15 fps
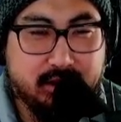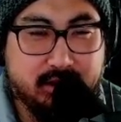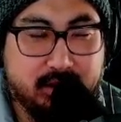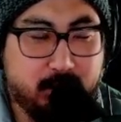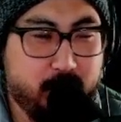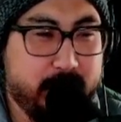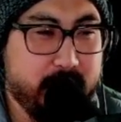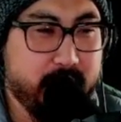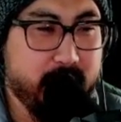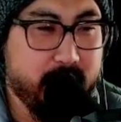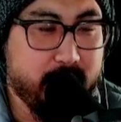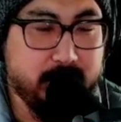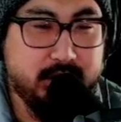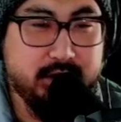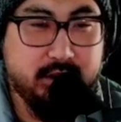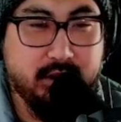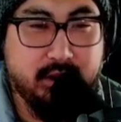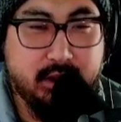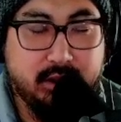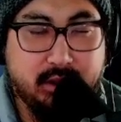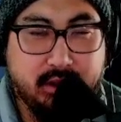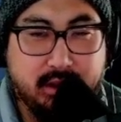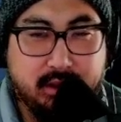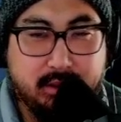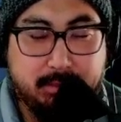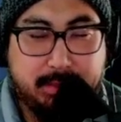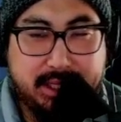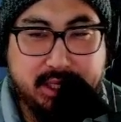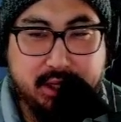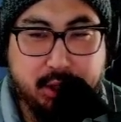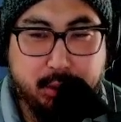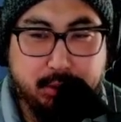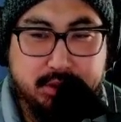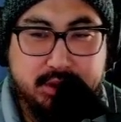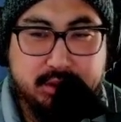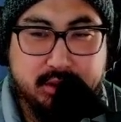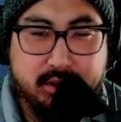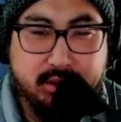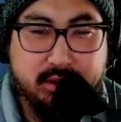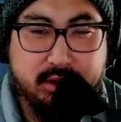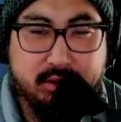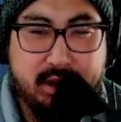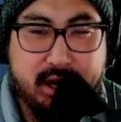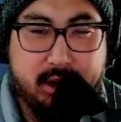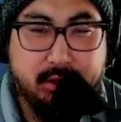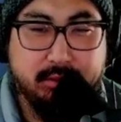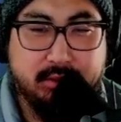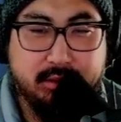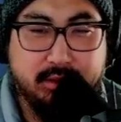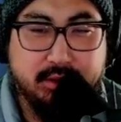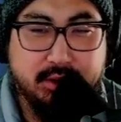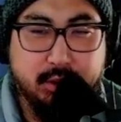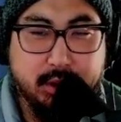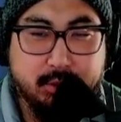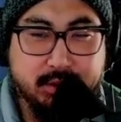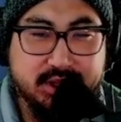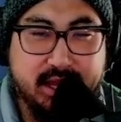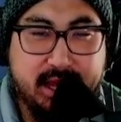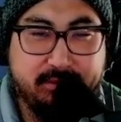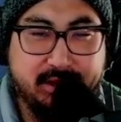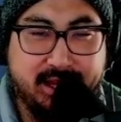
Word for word: the weirdos, you get the the pedos in the crowd. I mean, the only ones laughing.